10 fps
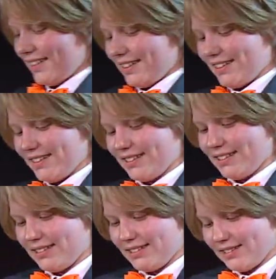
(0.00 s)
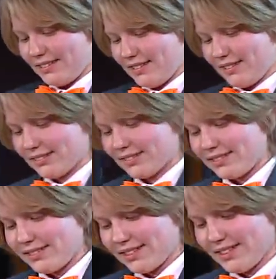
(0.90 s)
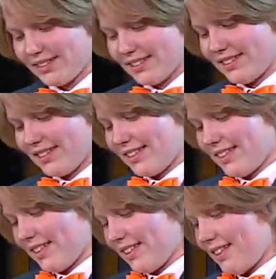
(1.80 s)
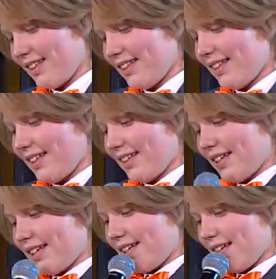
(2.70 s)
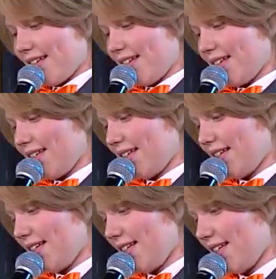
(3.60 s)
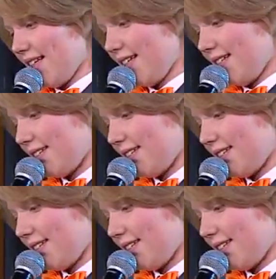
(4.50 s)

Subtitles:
(silence)